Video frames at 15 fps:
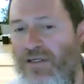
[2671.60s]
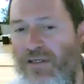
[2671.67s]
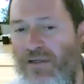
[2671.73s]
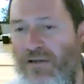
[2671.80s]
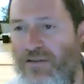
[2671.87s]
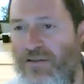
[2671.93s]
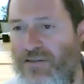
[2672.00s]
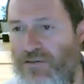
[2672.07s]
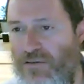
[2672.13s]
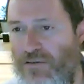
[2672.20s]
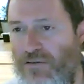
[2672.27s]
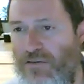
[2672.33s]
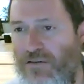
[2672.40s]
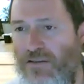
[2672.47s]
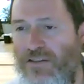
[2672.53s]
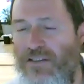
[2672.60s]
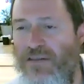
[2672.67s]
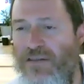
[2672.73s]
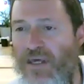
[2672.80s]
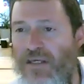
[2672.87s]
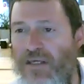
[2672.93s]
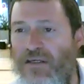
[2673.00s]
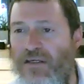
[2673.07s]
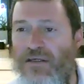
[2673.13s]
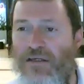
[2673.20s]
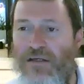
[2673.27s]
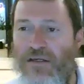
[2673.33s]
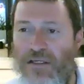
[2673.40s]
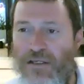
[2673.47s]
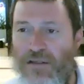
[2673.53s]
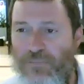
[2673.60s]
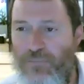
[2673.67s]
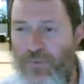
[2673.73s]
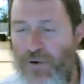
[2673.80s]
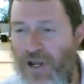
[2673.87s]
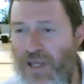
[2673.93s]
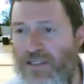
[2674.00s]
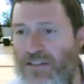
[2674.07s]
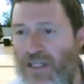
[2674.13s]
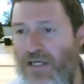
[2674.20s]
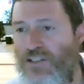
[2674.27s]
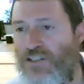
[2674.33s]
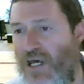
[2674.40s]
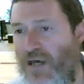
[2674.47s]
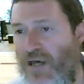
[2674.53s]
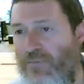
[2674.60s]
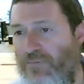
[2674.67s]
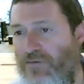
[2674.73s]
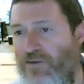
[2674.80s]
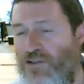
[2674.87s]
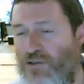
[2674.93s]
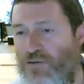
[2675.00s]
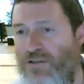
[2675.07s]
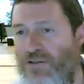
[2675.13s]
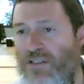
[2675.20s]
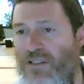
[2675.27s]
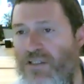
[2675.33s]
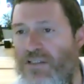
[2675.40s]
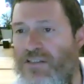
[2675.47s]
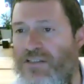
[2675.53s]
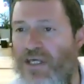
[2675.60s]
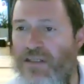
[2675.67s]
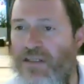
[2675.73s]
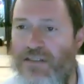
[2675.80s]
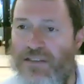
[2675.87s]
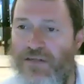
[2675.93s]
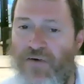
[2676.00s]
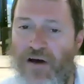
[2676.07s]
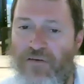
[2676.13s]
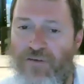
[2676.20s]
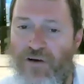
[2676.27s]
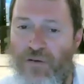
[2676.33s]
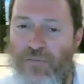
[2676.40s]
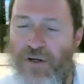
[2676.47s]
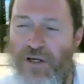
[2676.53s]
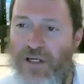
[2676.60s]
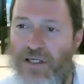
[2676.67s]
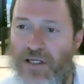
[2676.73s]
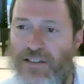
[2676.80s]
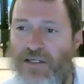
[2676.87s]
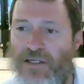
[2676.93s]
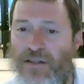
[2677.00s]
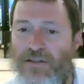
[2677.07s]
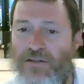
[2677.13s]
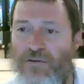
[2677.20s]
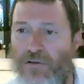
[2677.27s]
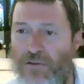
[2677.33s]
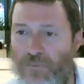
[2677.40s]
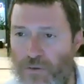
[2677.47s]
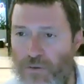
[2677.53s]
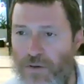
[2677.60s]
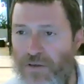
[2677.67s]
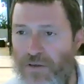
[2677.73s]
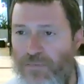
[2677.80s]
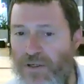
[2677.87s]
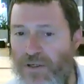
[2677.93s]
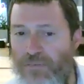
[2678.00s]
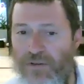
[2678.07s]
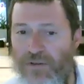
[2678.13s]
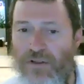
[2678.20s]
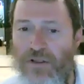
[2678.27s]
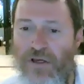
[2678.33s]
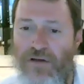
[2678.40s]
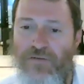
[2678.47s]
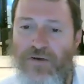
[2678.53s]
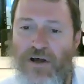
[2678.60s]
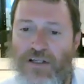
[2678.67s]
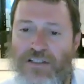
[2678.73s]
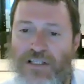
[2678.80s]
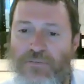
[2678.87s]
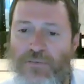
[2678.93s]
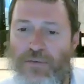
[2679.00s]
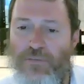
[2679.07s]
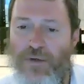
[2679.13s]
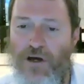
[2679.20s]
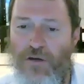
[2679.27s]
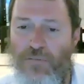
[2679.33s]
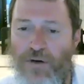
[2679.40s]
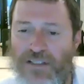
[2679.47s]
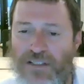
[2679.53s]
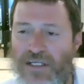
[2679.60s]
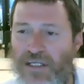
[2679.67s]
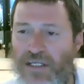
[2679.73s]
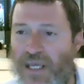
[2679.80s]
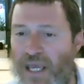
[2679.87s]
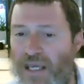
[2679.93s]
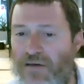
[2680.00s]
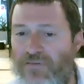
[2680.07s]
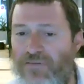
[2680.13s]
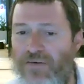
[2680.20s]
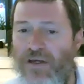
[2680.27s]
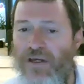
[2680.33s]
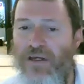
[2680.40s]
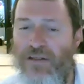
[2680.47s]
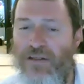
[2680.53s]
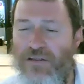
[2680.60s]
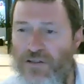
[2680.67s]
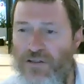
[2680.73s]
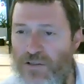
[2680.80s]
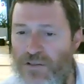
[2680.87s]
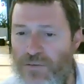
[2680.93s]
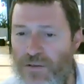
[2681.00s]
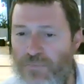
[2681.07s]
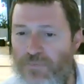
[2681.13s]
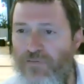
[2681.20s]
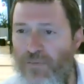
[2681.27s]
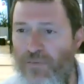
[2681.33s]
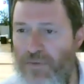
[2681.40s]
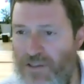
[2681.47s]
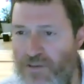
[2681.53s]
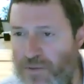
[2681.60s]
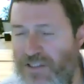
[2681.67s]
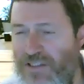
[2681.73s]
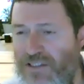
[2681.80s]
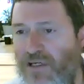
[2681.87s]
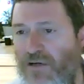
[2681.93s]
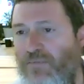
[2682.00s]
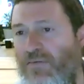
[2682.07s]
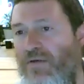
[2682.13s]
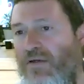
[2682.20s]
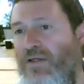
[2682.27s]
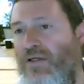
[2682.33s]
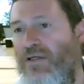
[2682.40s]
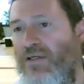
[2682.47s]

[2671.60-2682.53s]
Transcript: He understood. He said, he praised Hashem for choosing the descendants of Avram. He saw that they were worthy people. And he gave the Jewish people from his wisdom.